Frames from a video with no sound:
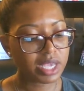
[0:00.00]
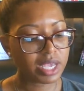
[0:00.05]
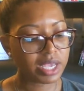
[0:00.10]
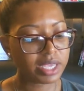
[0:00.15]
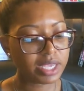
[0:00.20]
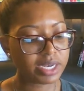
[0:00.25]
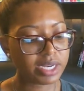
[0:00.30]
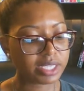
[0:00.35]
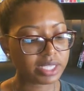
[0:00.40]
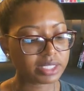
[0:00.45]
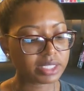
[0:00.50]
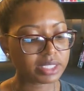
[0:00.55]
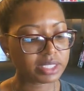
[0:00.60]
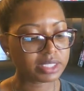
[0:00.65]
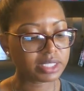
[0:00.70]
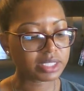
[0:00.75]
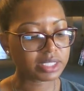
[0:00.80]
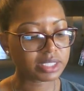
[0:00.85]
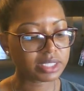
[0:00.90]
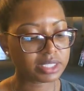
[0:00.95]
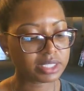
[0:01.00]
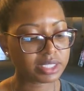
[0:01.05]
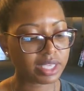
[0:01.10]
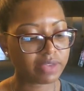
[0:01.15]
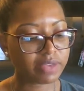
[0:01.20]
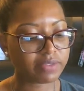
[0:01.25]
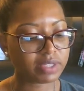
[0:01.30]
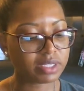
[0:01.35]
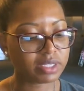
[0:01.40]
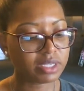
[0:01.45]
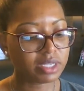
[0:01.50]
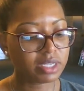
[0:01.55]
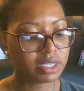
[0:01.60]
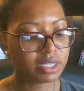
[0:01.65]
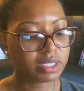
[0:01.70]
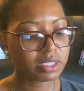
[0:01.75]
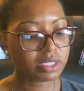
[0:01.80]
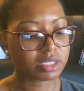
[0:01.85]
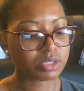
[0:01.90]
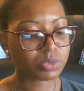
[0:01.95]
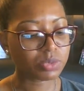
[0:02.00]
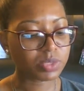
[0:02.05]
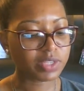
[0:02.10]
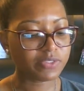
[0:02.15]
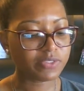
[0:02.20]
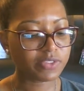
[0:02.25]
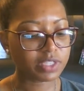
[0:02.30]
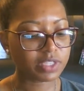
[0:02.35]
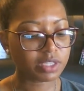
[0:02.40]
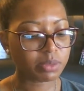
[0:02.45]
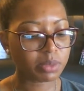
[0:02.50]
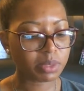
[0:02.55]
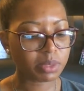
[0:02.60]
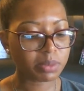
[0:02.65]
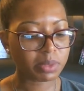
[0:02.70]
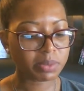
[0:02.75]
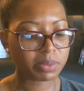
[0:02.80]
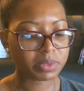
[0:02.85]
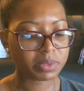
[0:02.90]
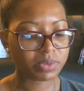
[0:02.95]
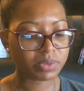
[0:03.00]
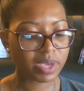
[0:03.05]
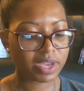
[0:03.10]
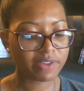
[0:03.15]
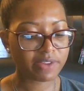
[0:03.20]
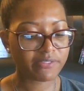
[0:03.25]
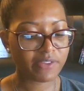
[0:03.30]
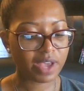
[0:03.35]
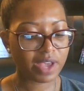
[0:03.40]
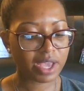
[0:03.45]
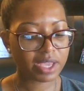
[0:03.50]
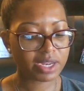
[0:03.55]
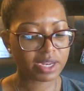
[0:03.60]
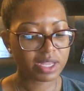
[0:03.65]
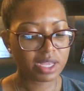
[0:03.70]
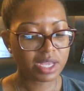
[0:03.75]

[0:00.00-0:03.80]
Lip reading: In 1967, the 25th Amendment was ratified,